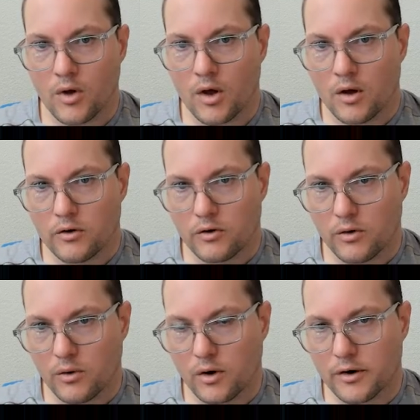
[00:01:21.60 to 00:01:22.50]
So
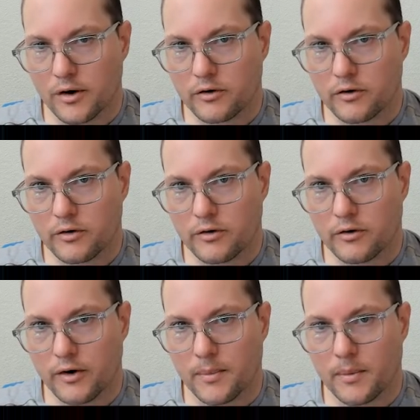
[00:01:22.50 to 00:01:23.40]
our next
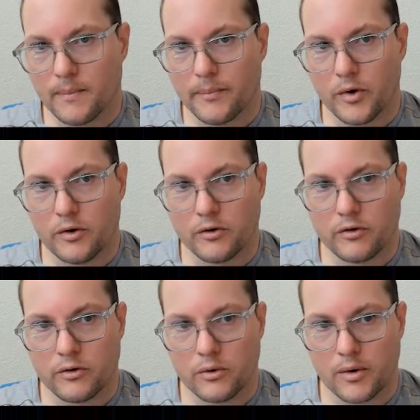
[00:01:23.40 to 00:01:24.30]
step is
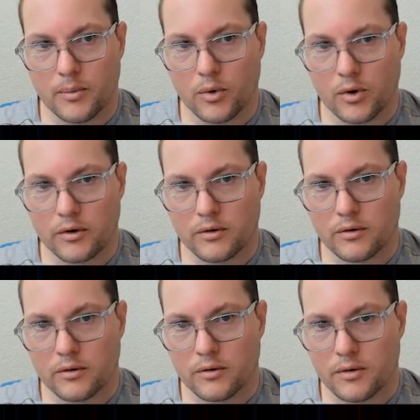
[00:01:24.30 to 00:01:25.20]
to import
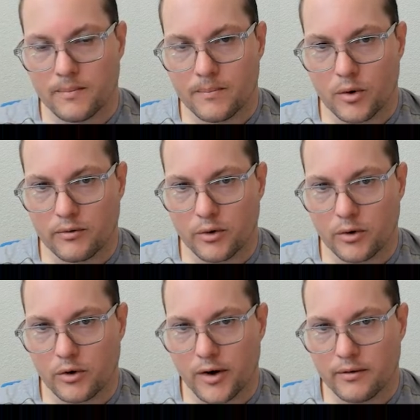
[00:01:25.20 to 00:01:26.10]
our
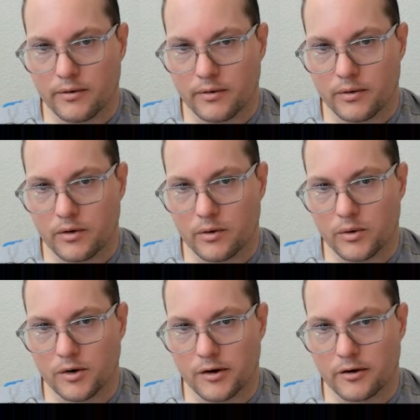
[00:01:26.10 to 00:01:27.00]
photograph that we'd
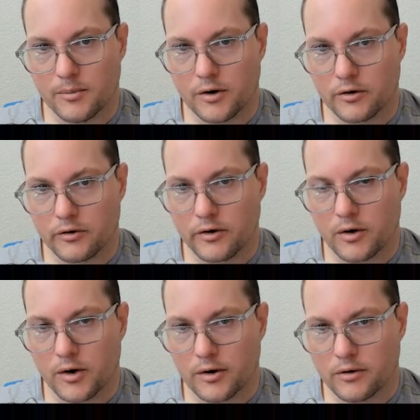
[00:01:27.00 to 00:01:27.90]
like to make a sticker
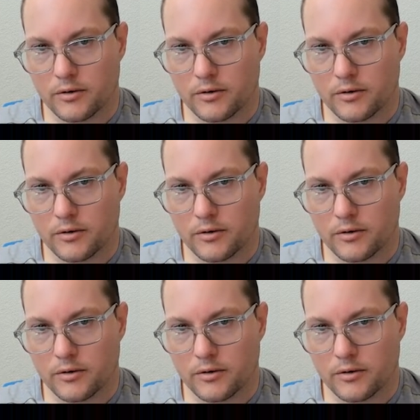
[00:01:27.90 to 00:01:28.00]
out of